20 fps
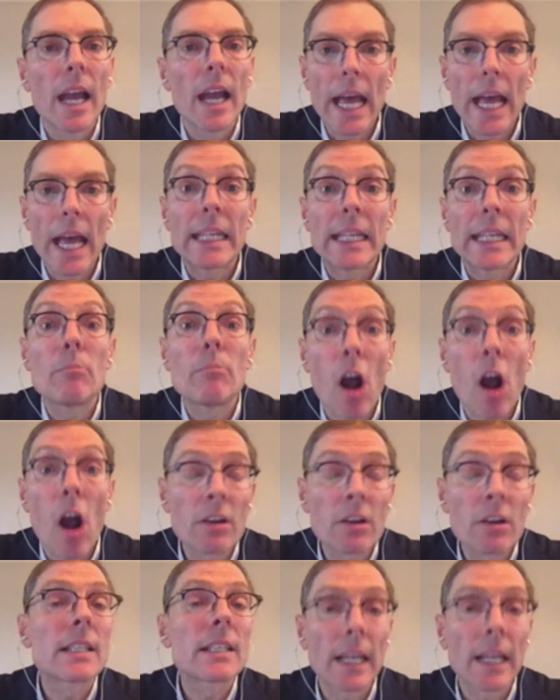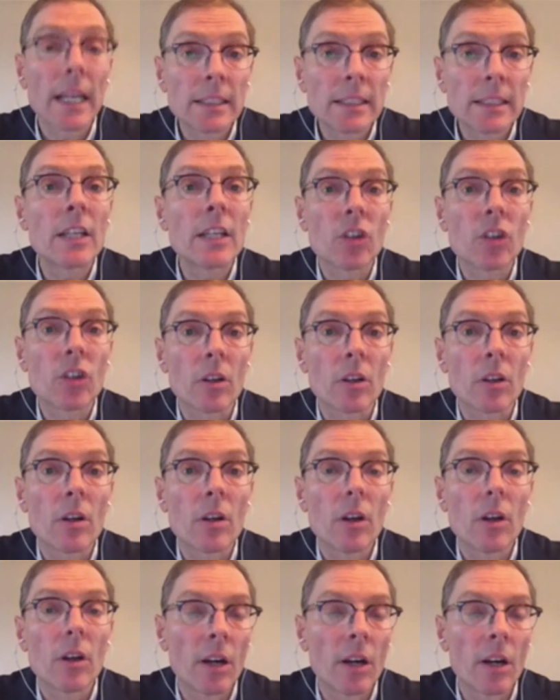a democratization
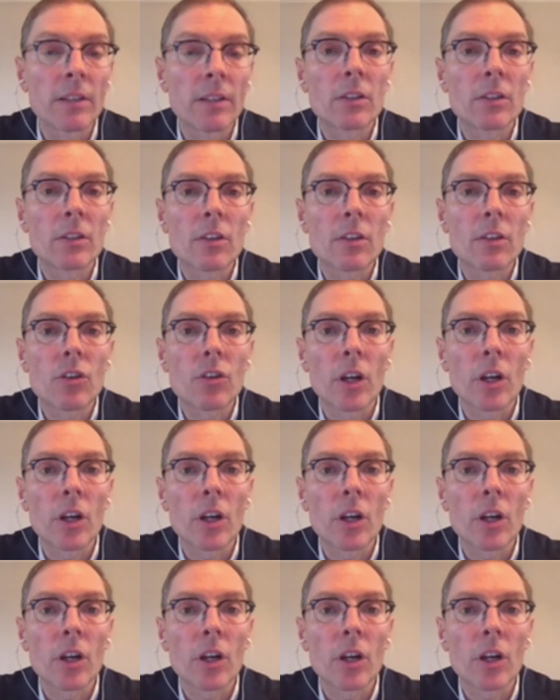of literature.